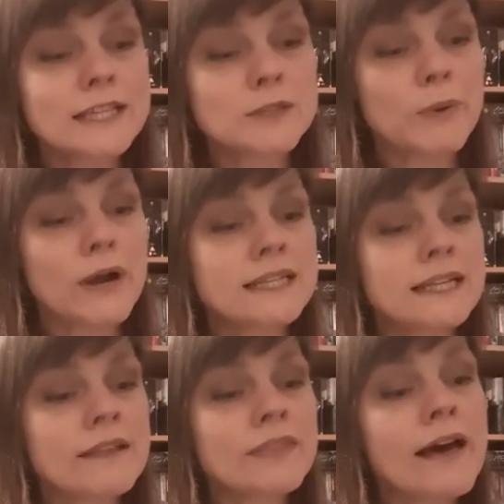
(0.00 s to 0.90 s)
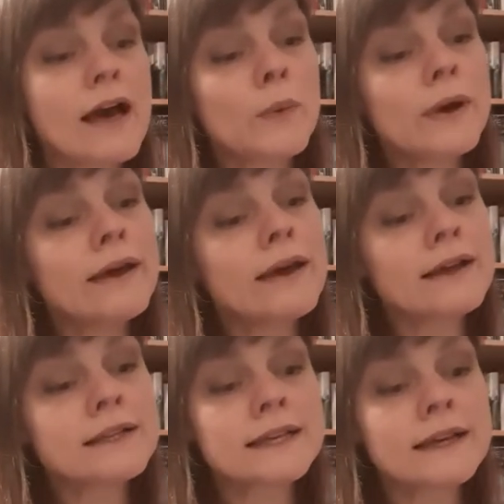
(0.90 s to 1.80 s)
spreading their
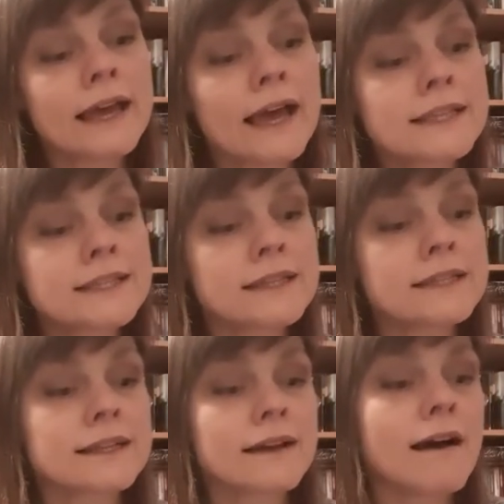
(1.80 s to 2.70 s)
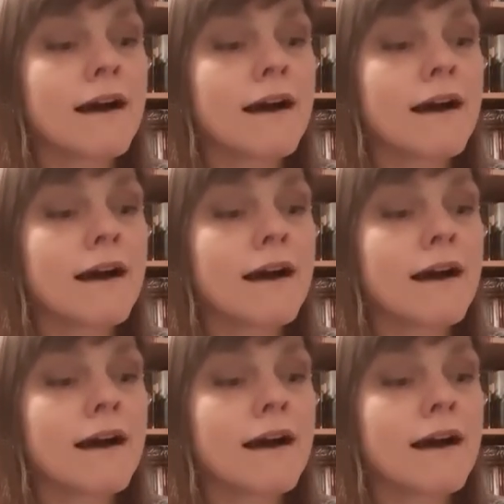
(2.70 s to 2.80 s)
wings against the sky,